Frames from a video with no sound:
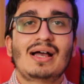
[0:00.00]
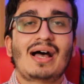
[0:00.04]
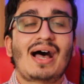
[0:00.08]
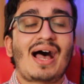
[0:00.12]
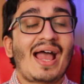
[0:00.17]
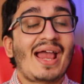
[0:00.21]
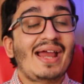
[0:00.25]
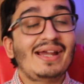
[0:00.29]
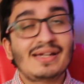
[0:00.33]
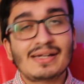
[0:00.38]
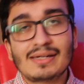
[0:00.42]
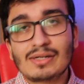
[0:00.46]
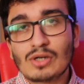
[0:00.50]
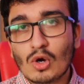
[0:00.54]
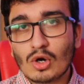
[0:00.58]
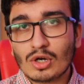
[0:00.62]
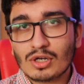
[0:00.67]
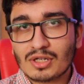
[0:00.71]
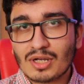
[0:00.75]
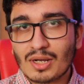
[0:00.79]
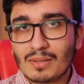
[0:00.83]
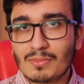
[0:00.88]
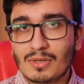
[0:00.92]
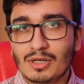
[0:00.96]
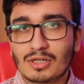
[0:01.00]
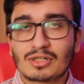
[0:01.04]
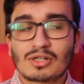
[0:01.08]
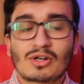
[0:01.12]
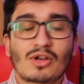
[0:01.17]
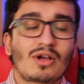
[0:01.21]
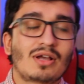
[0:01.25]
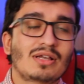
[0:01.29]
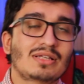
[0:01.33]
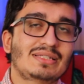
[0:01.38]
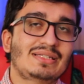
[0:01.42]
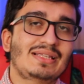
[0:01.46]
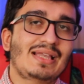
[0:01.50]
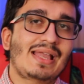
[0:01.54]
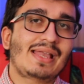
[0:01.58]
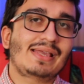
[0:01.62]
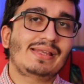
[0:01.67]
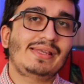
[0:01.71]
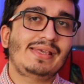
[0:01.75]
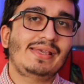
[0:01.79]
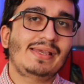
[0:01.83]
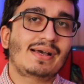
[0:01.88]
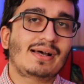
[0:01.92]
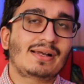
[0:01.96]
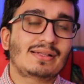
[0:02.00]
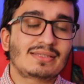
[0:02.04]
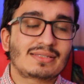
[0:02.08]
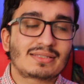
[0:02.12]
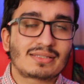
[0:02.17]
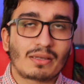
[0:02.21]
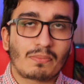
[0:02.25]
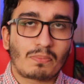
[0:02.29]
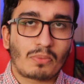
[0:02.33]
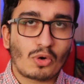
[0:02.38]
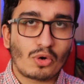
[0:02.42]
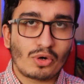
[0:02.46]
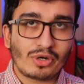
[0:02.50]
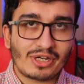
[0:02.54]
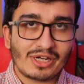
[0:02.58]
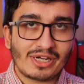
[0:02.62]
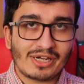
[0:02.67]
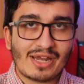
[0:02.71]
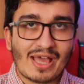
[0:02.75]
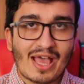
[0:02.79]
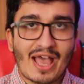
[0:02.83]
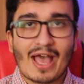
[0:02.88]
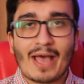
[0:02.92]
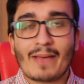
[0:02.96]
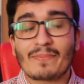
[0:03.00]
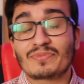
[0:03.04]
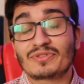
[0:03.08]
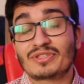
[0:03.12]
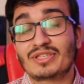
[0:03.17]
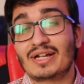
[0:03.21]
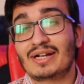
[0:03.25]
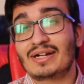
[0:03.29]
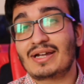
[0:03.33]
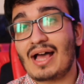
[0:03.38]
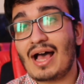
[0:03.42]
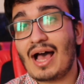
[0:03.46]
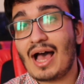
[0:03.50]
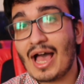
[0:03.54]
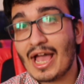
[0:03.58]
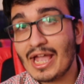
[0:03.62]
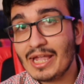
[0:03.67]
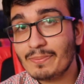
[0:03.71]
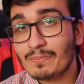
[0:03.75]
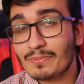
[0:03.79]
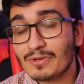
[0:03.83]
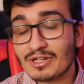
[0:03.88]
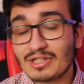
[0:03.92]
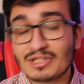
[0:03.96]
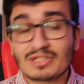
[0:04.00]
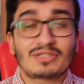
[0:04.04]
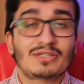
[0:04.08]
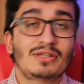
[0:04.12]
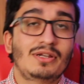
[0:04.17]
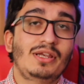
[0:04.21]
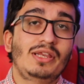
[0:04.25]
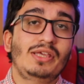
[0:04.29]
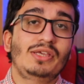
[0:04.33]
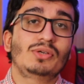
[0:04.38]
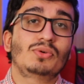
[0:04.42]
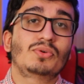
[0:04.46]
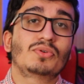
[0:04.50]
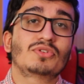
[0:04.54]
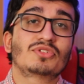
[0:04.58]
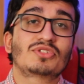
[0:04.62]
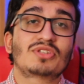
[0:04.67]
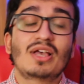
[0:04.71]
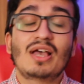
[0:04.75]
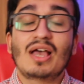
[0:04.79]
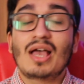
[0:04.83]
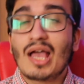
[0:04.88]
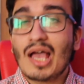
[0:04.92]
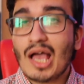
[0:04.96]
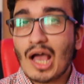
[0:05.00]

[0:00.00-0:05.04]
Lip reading: I did not come across any unsupported apps that I personally use.